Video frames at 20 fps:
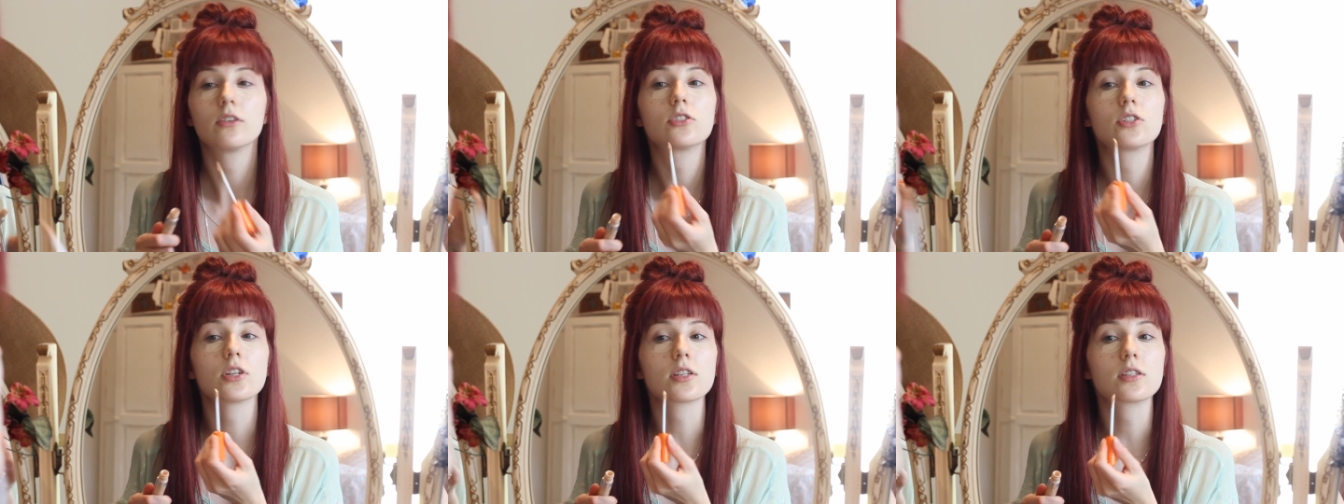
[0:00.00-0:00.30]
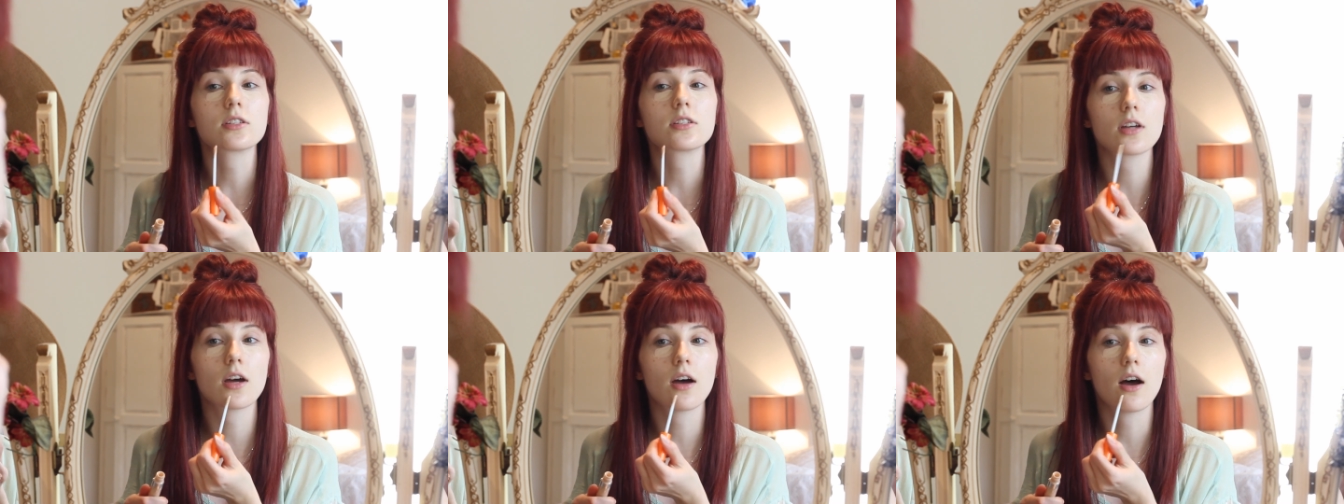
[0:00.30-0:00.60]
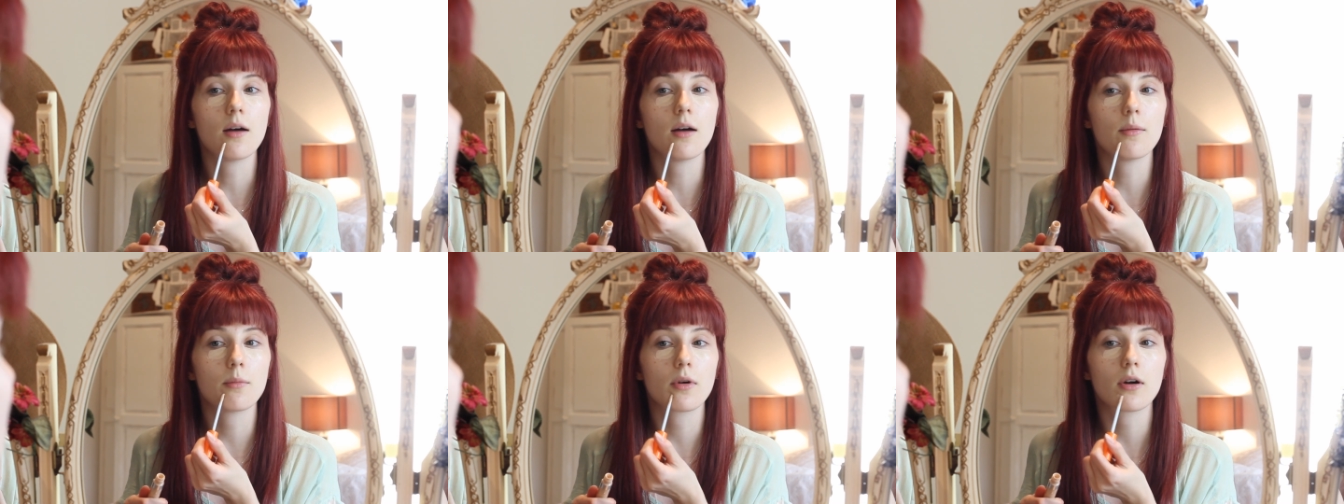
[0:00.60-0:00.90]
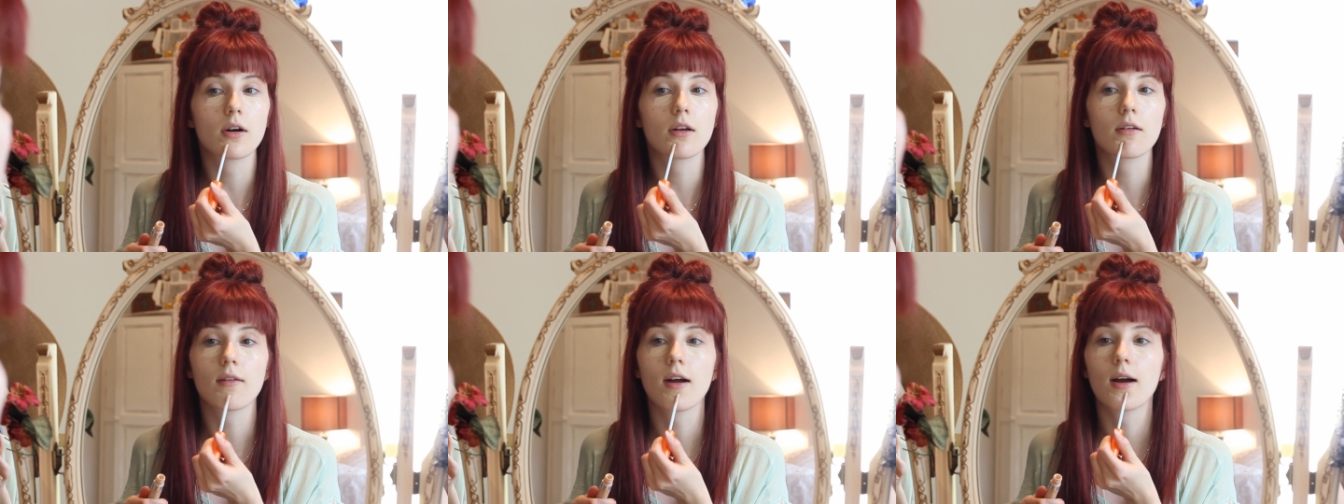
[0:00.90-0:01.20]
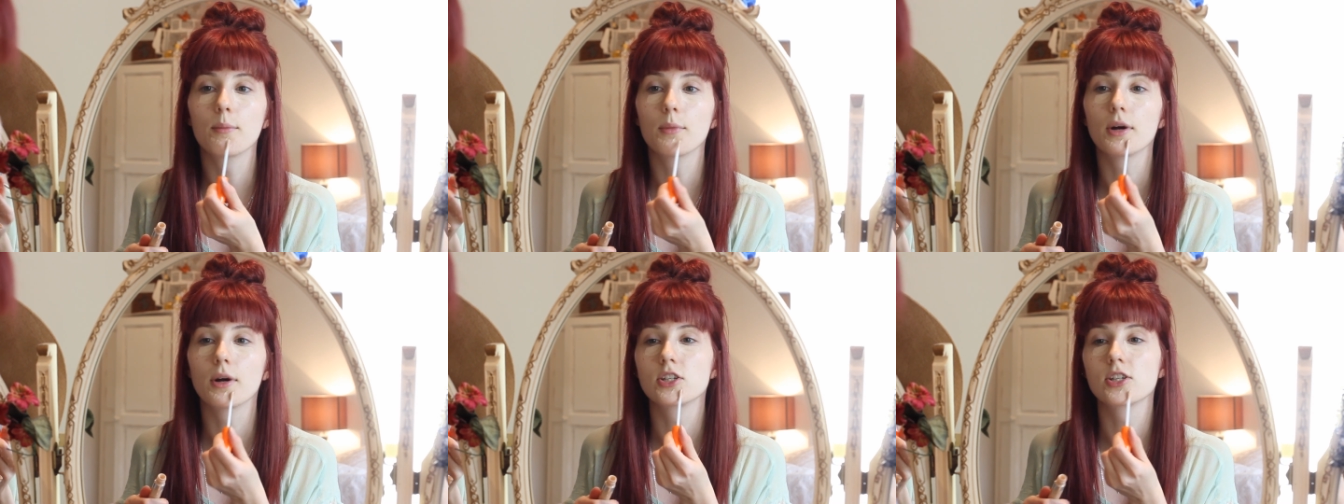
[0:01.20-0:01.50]
just
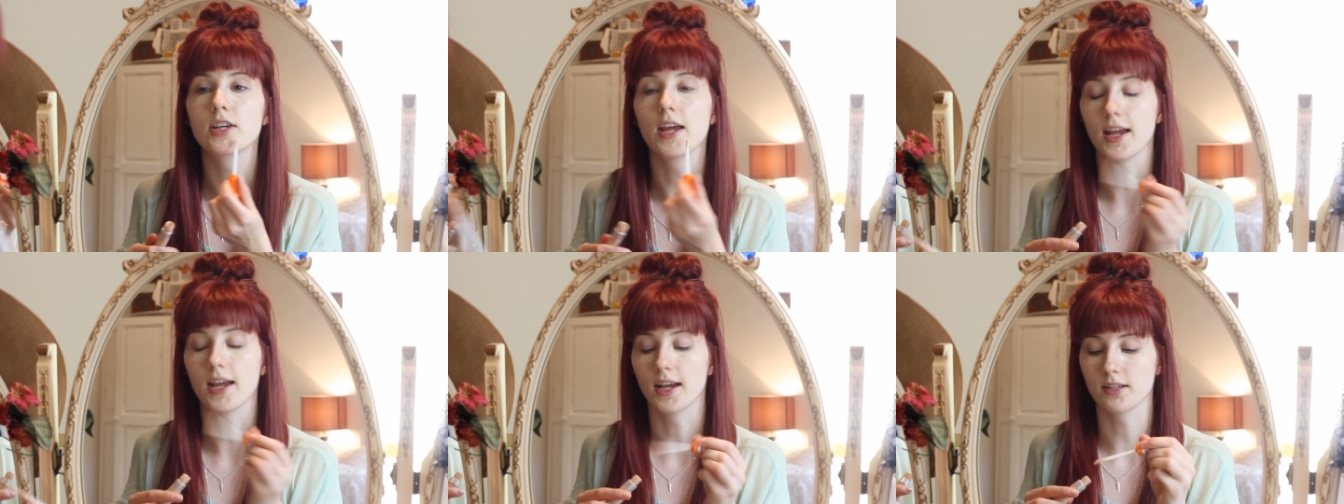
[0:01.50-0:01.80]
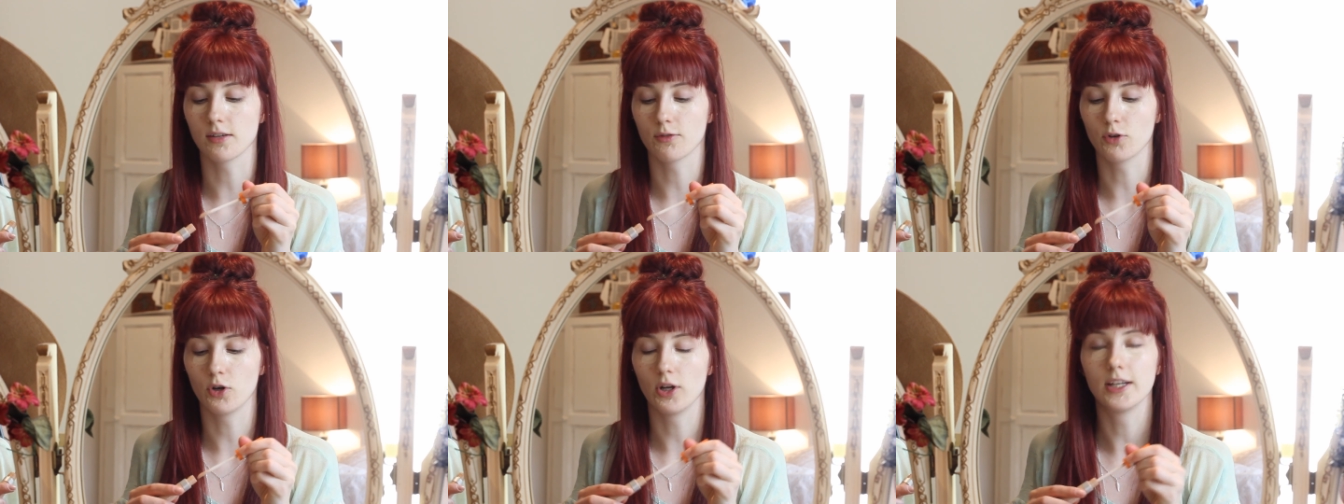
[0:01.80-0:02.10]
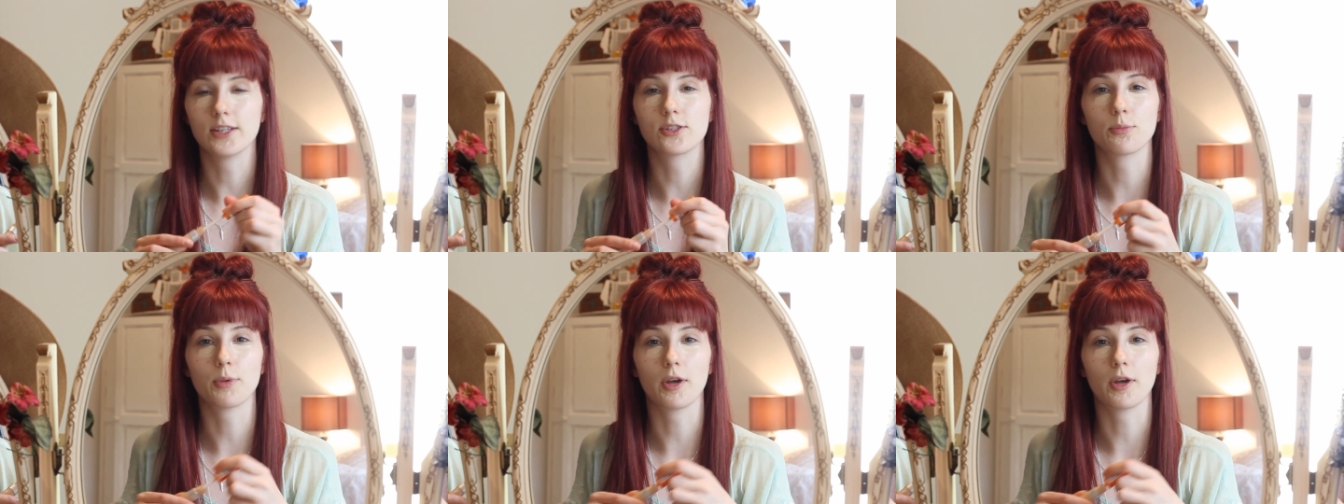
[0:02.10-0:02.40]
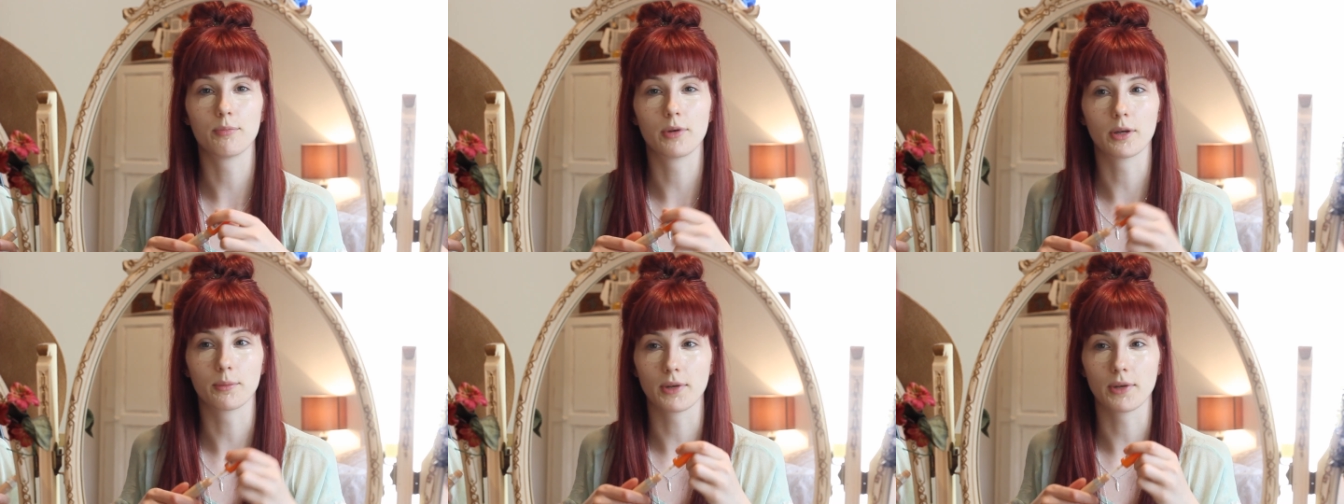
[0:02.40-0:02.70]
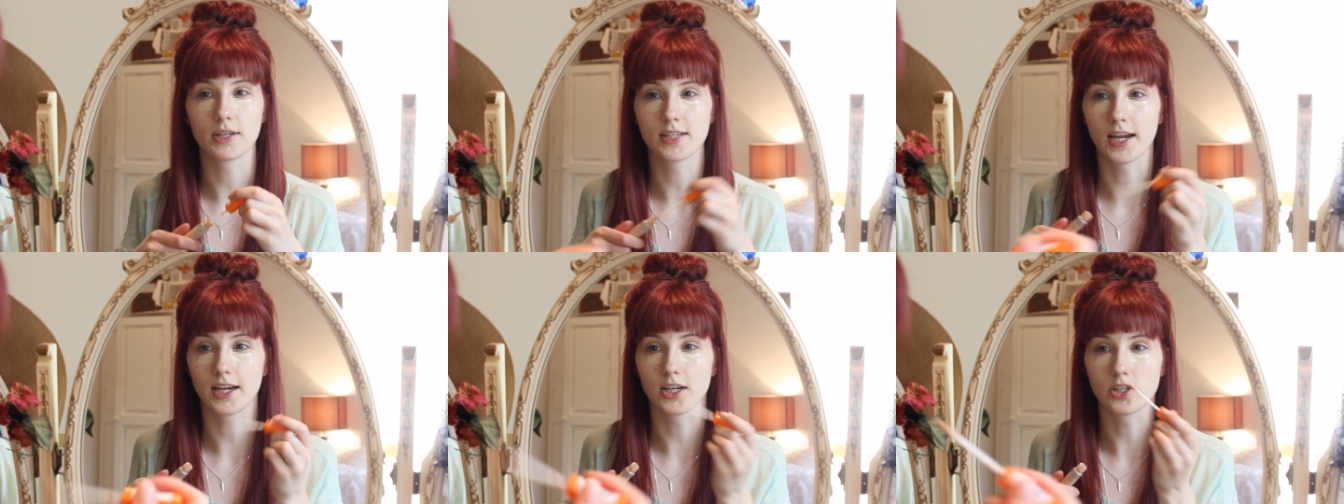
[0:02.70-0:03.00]
around my chin, because I've got a little bit of
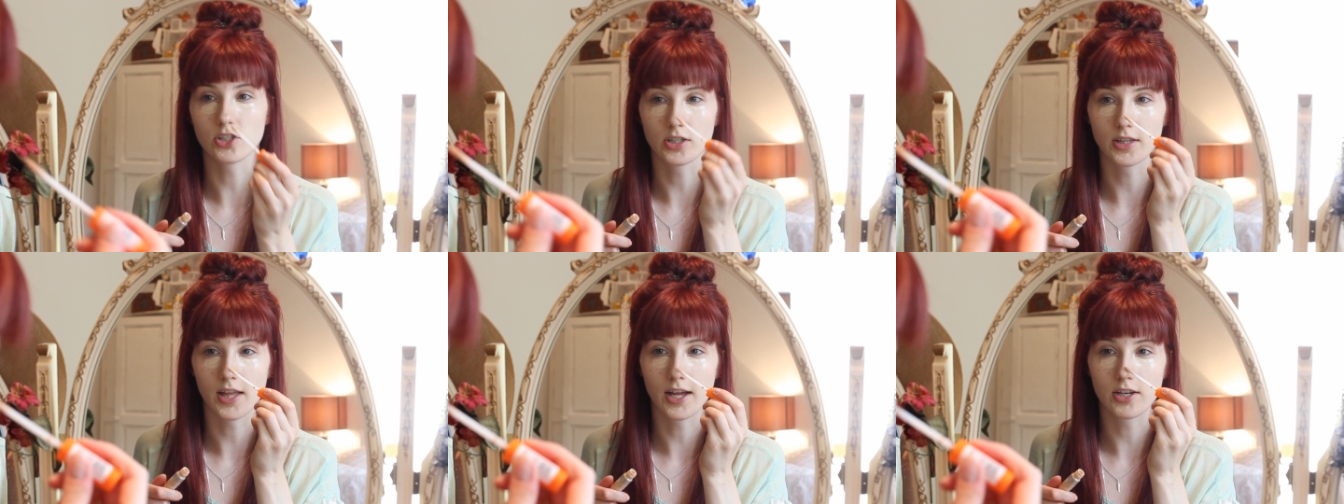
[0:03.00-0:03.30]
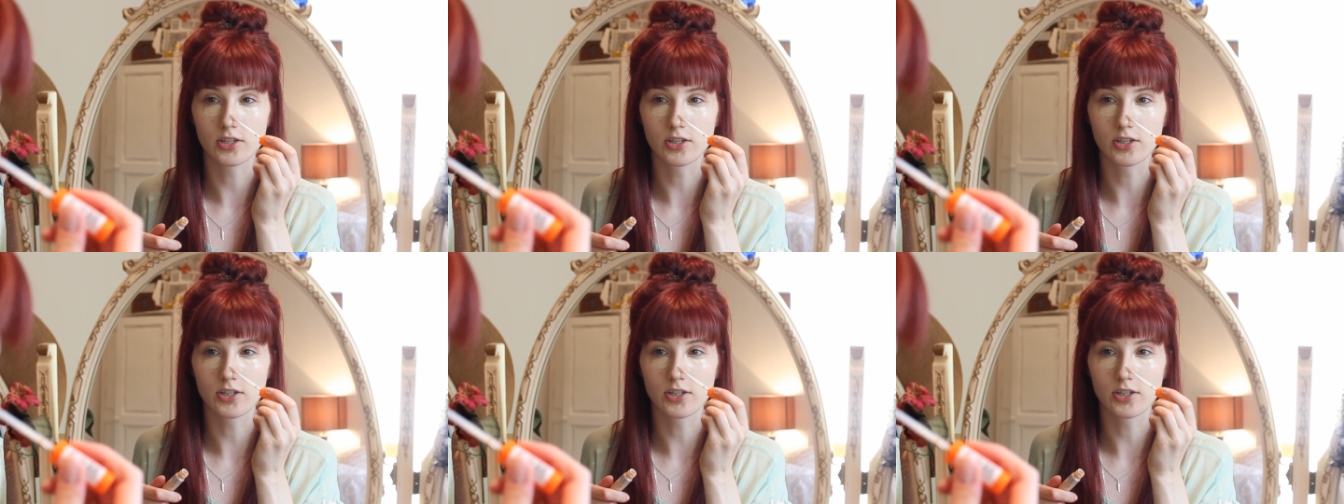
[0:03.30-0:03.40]
pigmentation there,